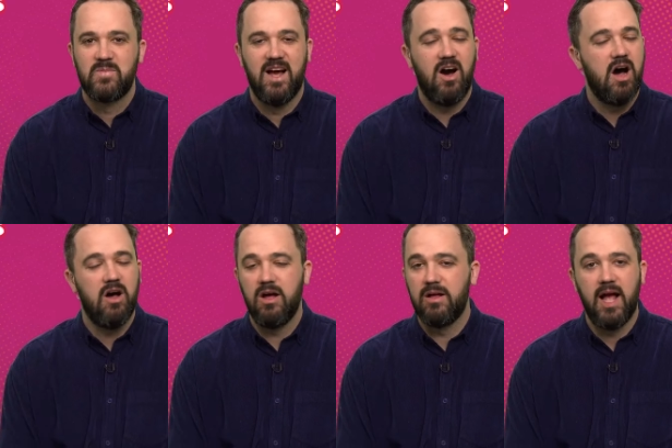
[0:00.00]
Uh,
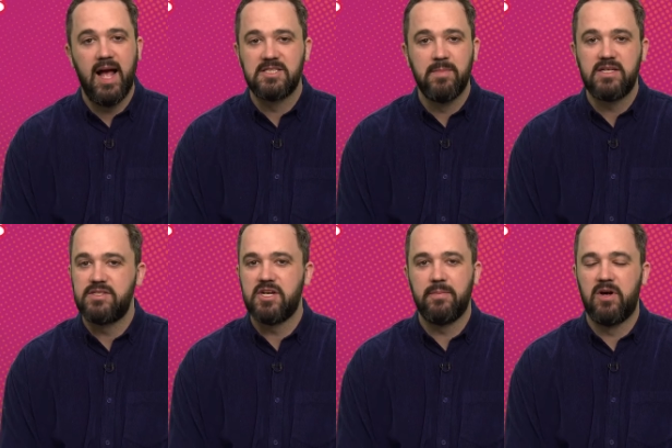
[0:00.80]
as much as you
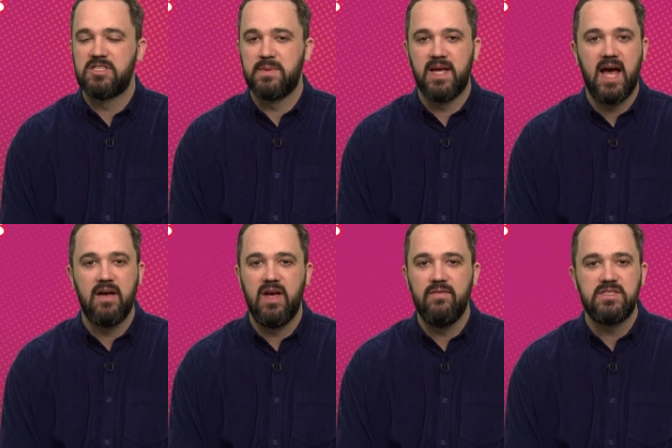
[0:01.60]
can possibly have.
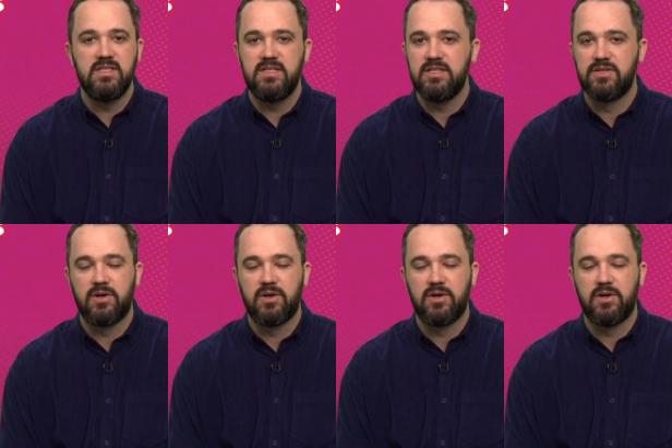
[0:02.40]
Ever since he took